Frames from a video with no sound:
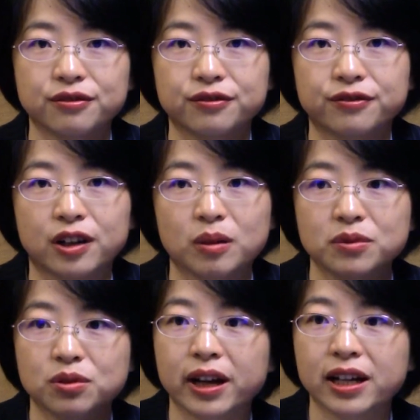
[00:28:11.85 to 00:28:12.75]
from
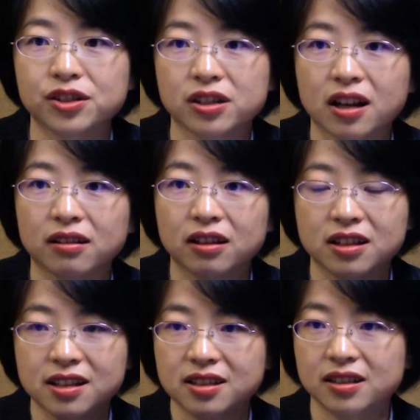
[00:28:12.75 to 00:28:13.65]
scratch
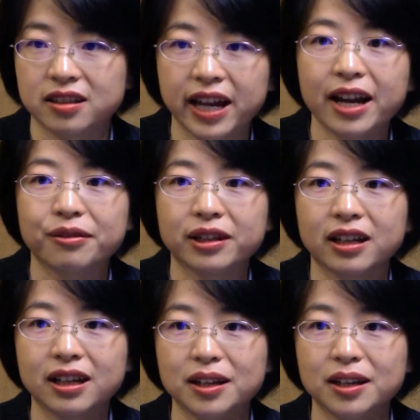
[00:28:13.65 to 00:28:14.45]
in certain area.